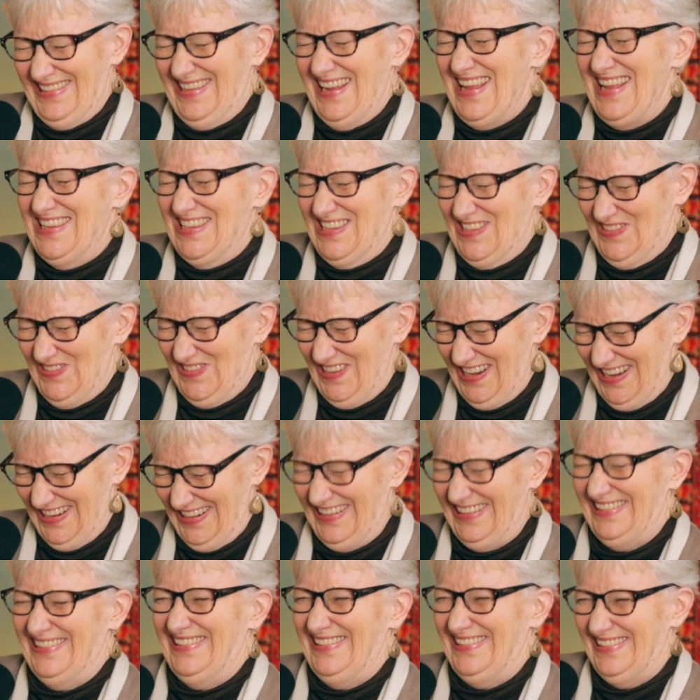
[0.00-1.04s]
that's what. I
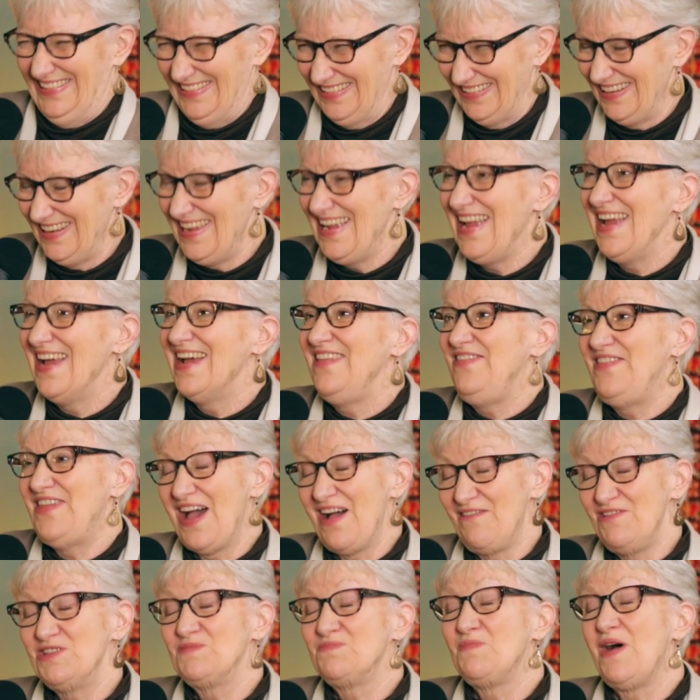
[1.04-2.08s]
mean. yeah,
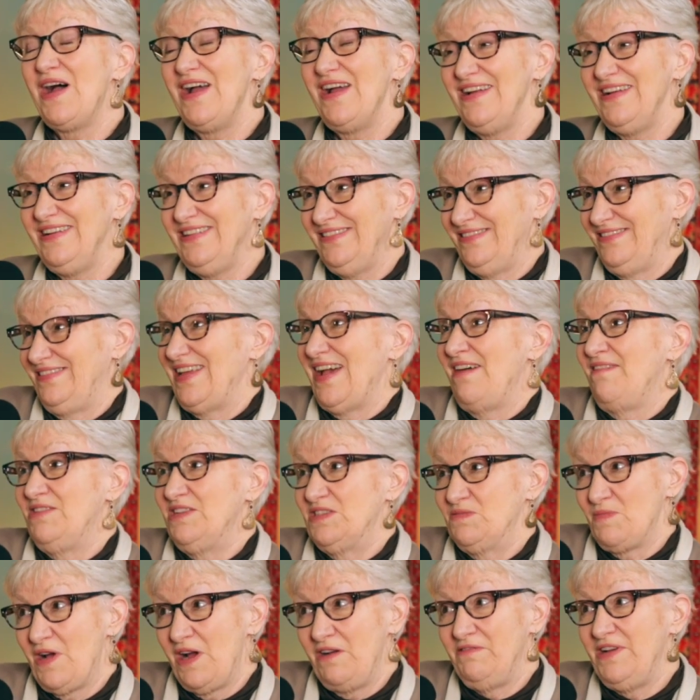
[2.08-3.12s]
that was my that
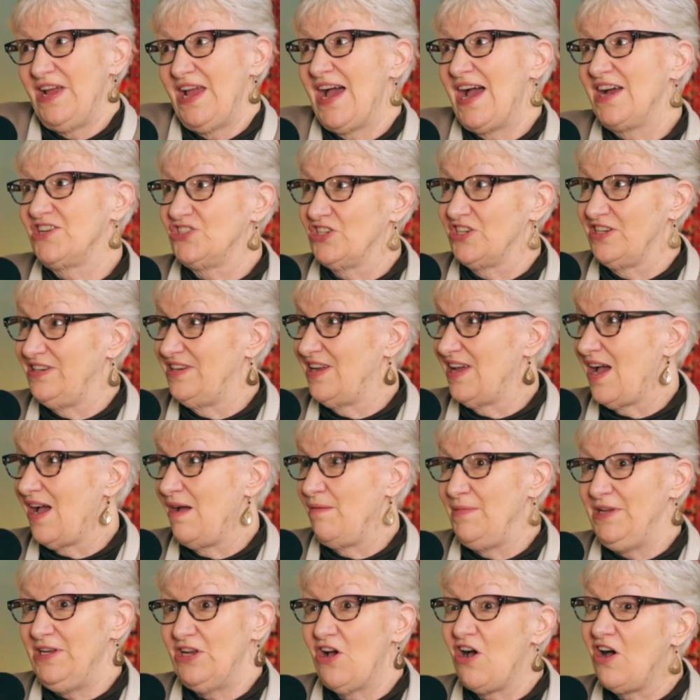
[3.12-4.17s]
was my reaction. I
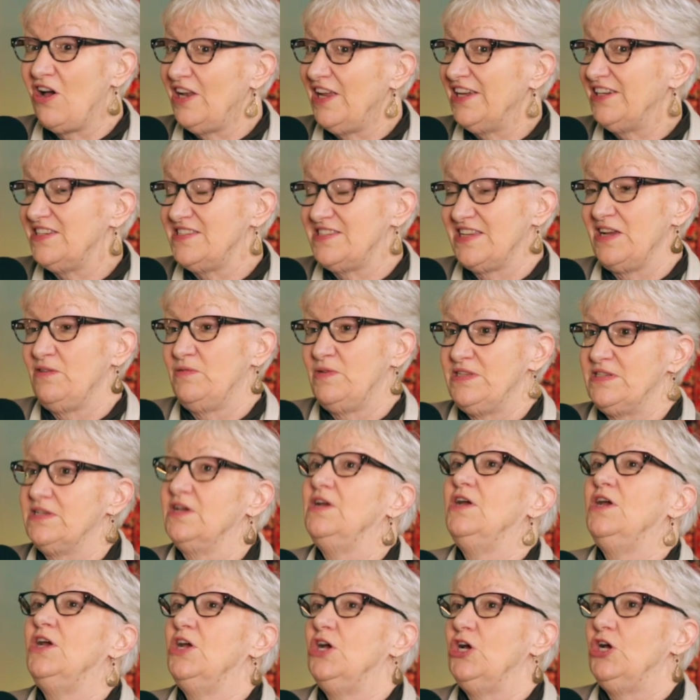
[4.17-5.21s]
mean, all I could say was,
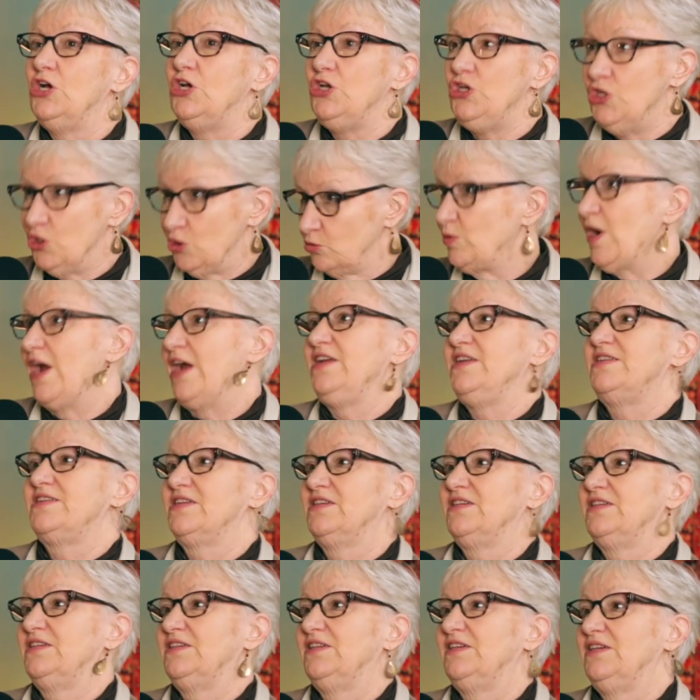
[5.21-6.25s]
you're right.
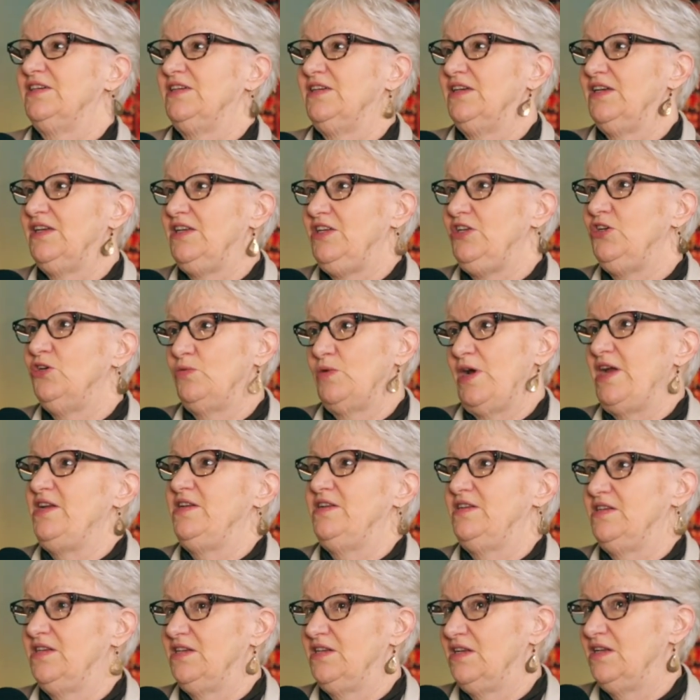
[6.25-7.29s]
Hmm. You're right.
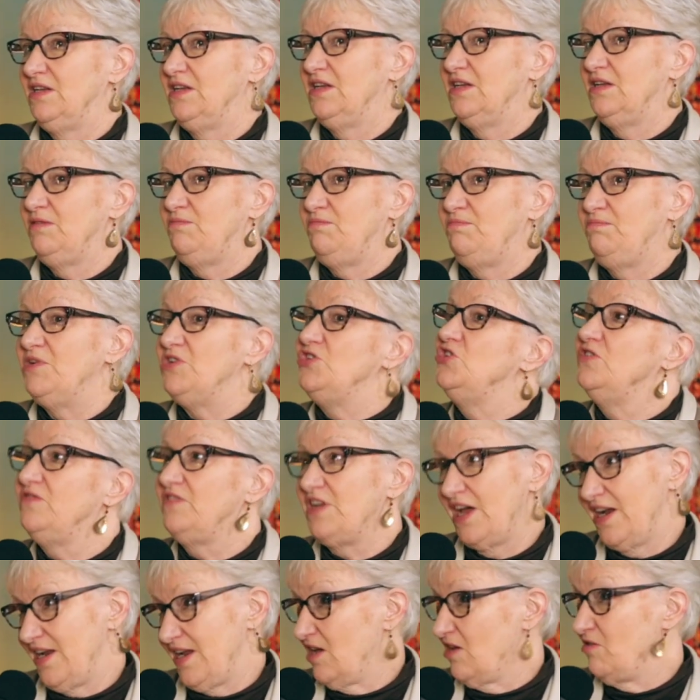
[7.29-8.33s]
But you've
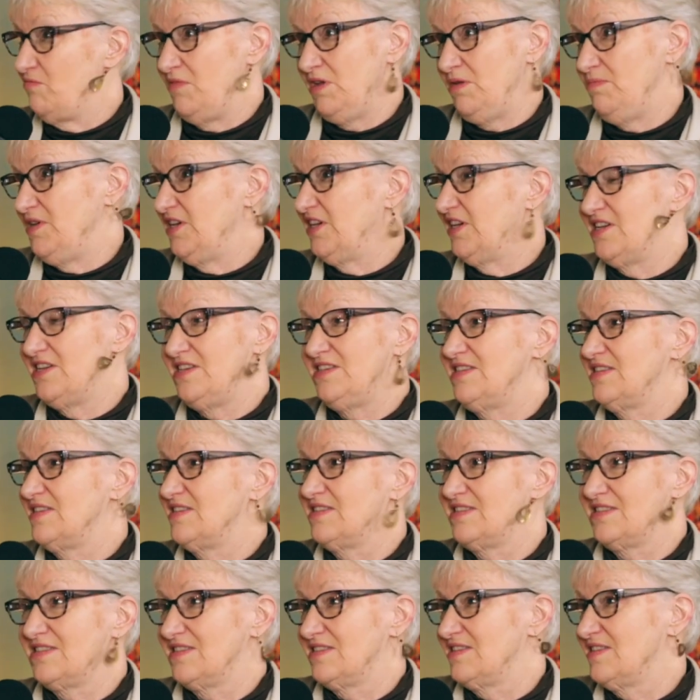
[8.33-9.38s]
got to help me because mm
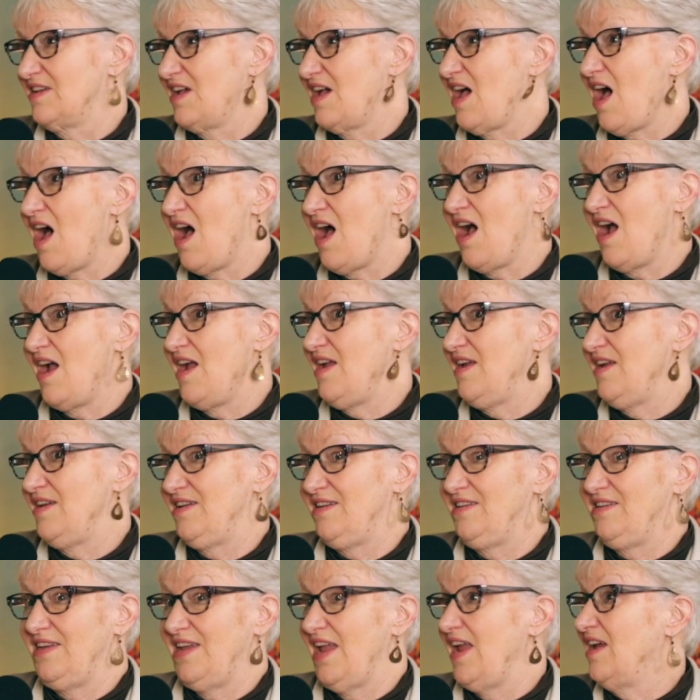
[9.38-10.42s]
-hmm. I
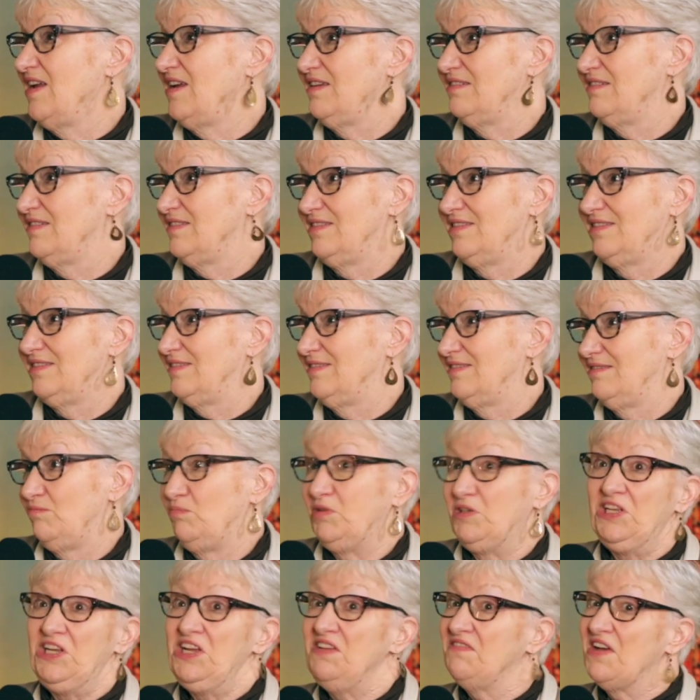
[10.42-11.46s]
can't
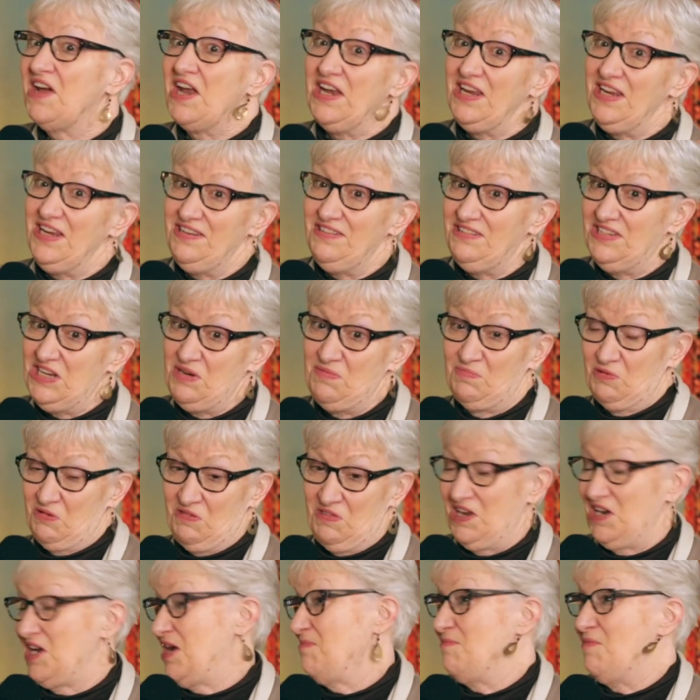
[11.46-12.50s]
believe any deeper
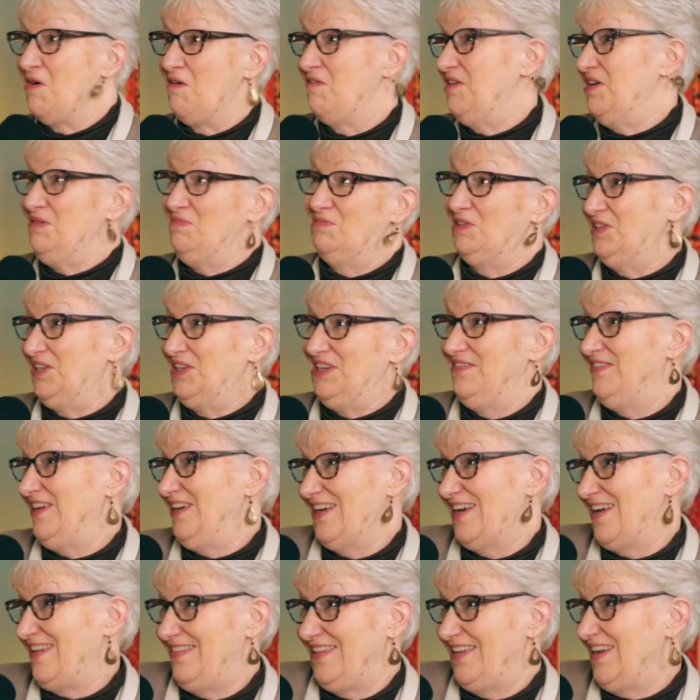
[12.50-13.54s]
than I'm already believing,
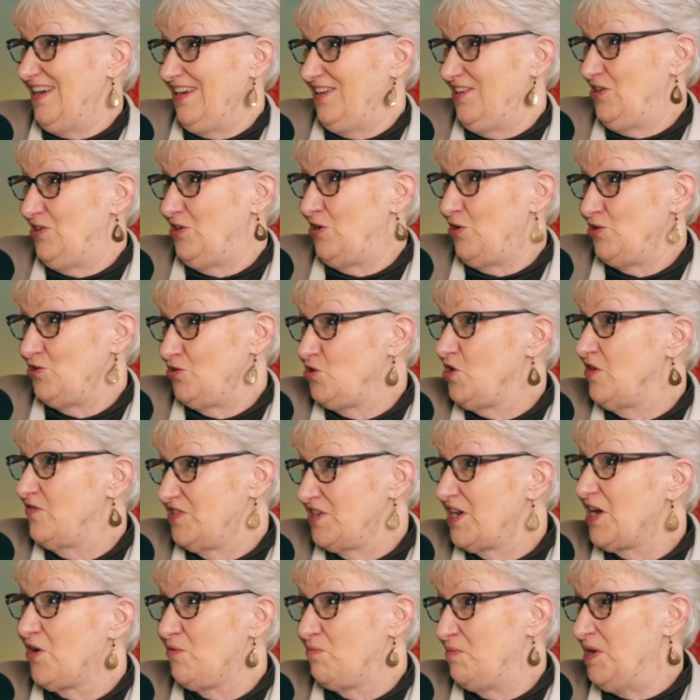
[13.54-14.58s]
I think, you know, so you have
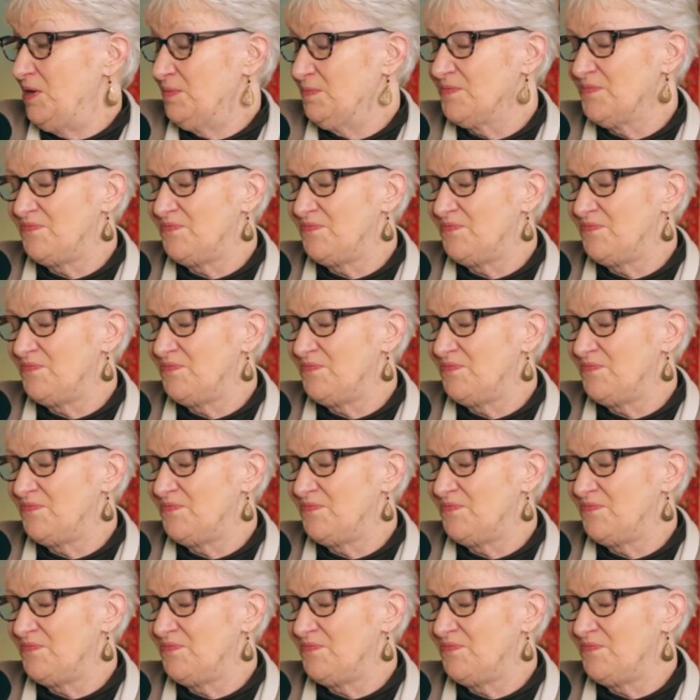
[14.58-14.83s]
to help me.